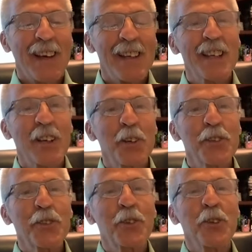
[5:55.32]
as he
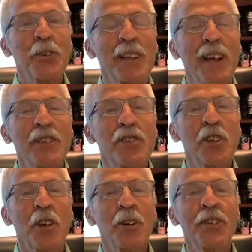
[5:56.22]
goes through and, and
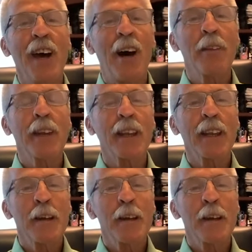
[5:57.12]
shows how that